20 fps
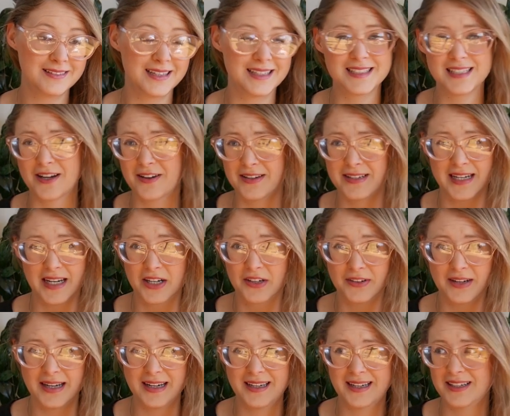That's how I
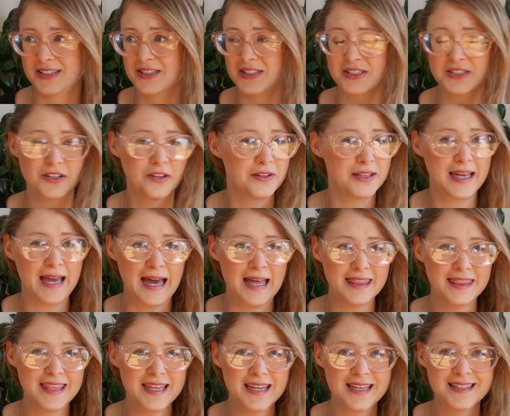decorate. I just slowly
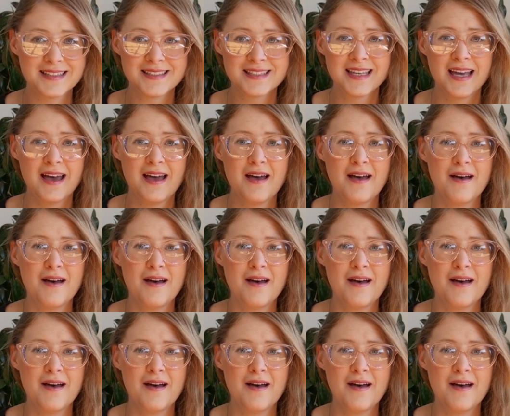add things.